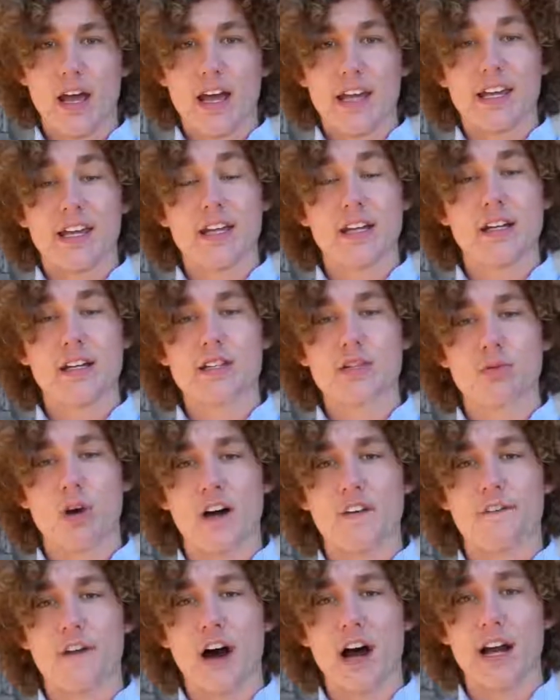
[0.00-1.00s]
He and his
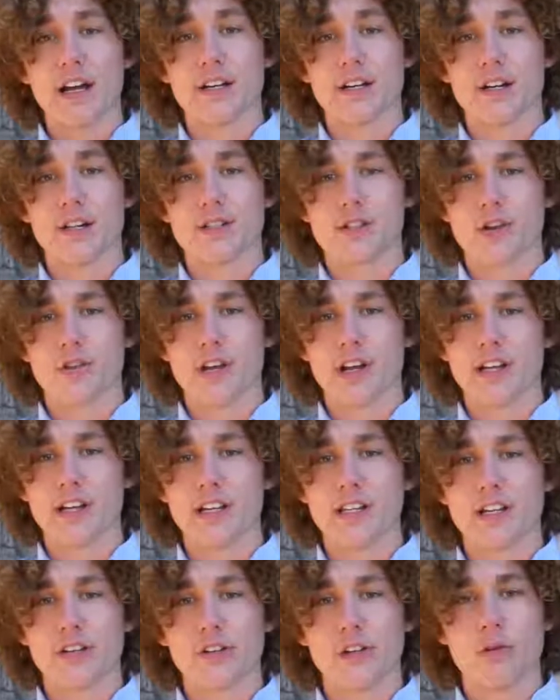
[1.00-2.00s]
wife Ida
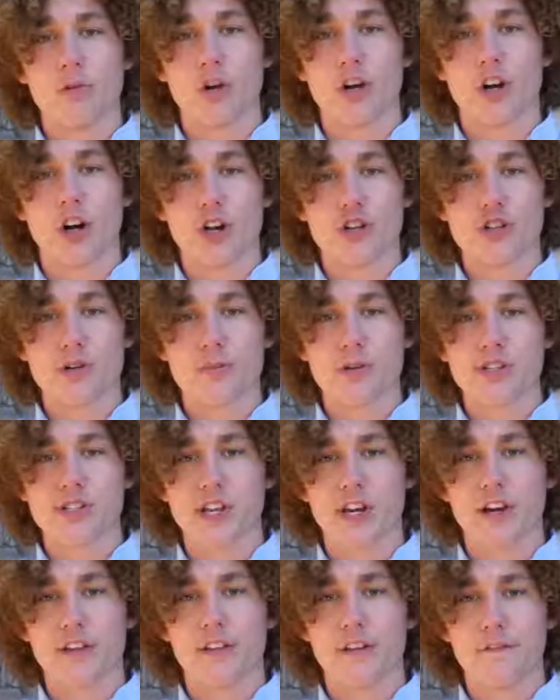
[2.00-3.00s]
donated nearly
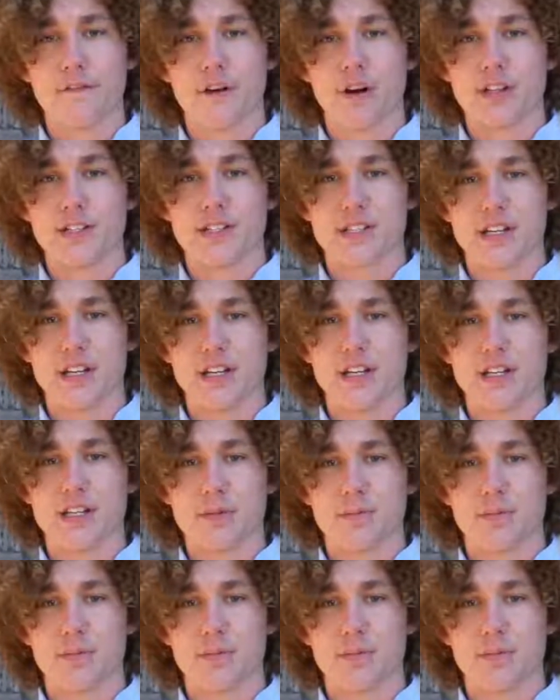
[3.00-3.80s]
100% of the funds needed to